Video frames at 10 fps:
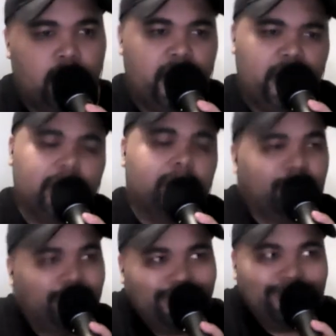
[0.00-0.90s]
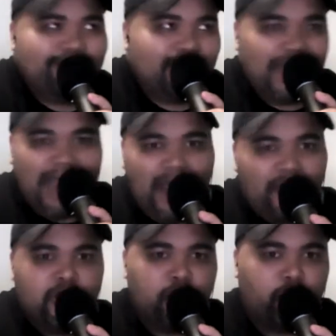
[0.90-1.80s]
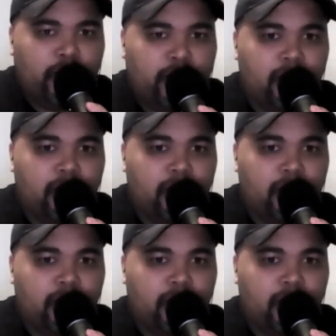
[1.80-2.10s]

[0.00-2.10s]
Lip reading: He's average in the ring.